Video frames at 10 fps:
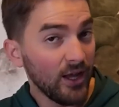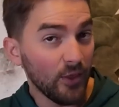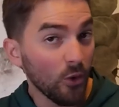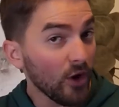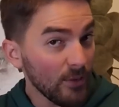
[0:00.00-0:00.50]

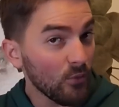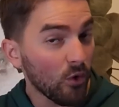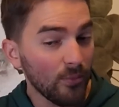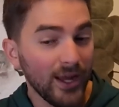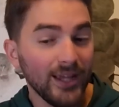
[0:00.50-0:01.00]
The Notre Dame
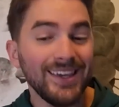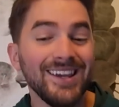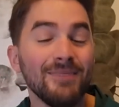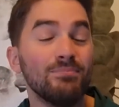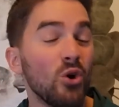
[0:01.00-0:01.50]
quarterback,
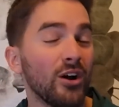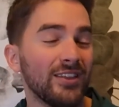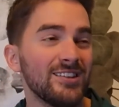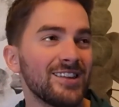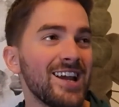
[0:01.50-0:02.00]
Ian Book.
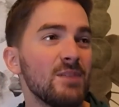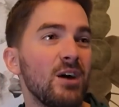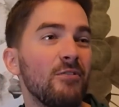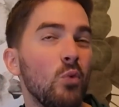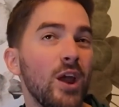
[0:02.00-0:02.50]
They signed him
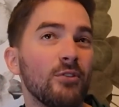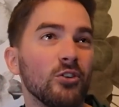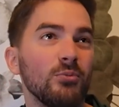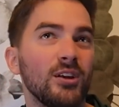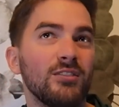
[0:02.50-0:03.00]
off
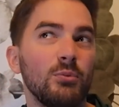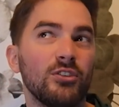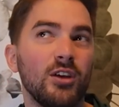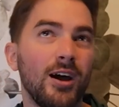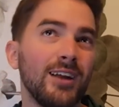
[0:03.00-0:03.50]
waivers because he
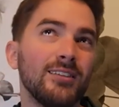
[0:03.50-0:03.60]
was cut.